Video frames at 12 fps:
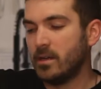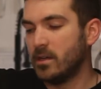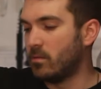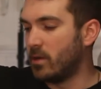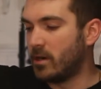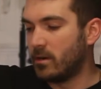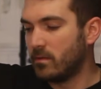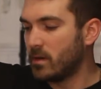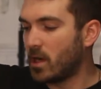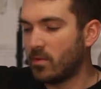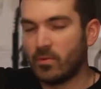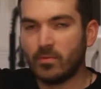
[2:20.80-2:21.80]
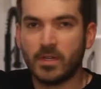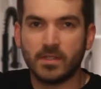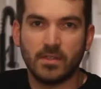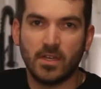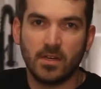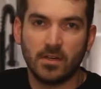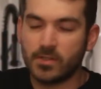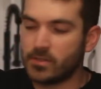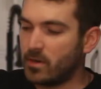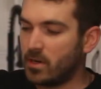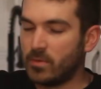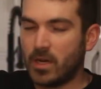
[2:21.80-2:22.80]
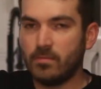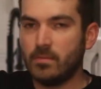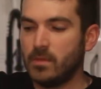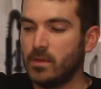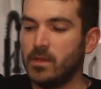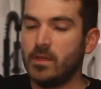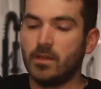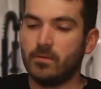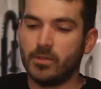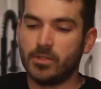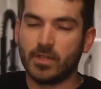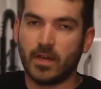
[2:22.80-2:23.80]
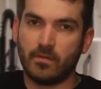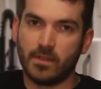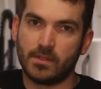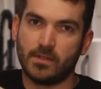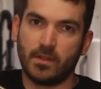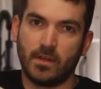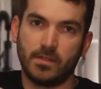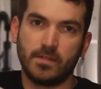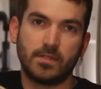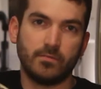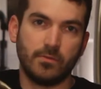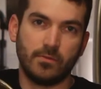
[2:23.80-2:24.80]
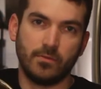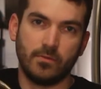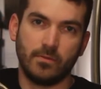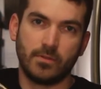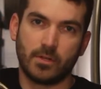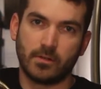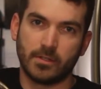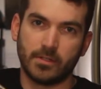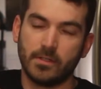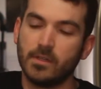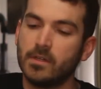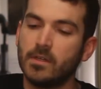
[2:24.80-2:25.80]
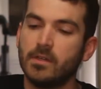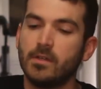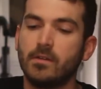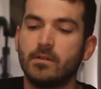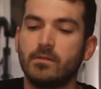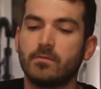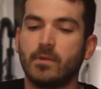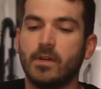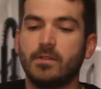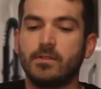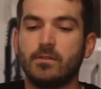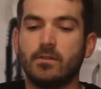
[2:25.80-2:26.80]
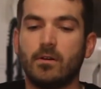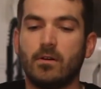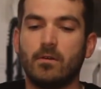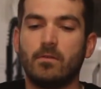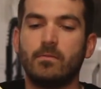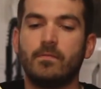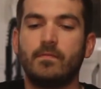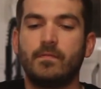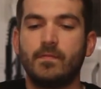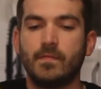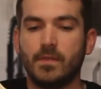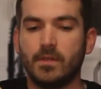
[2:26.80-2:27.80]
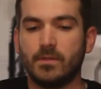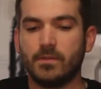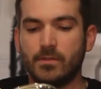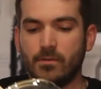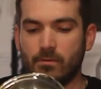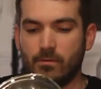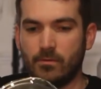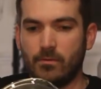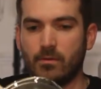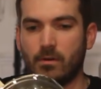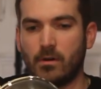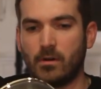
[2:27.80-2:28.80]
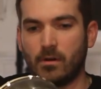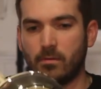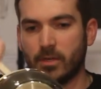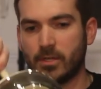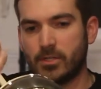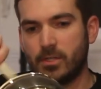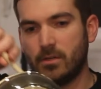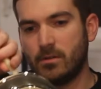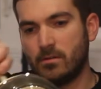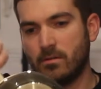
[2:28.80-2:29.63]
Went over a couple minutes later, stirred them up, and we just have this nice smooth chocolate ready to go into our mixture.